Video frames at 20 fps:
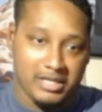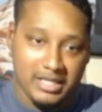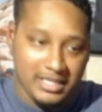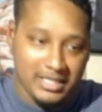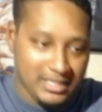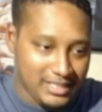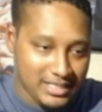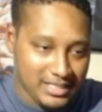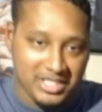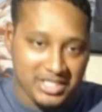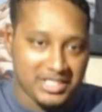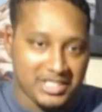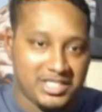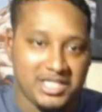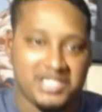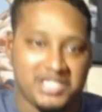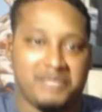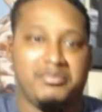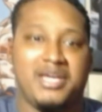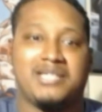it just
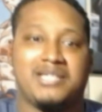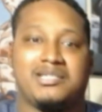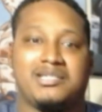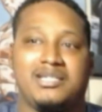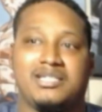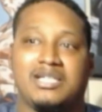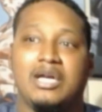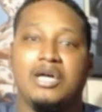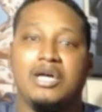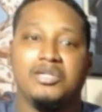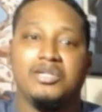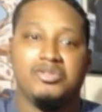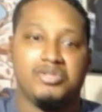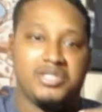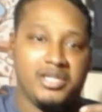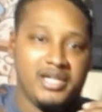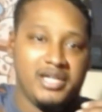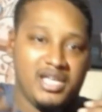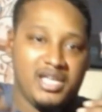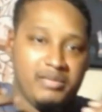doesn't make sense to
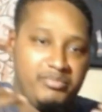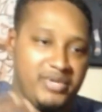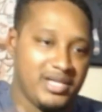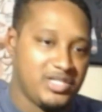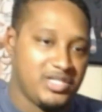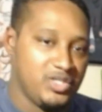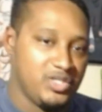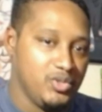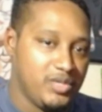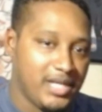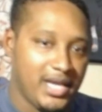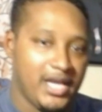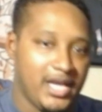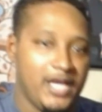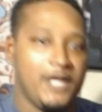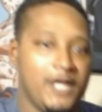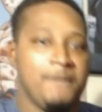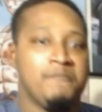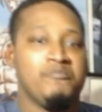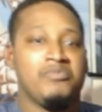see an NBA 2K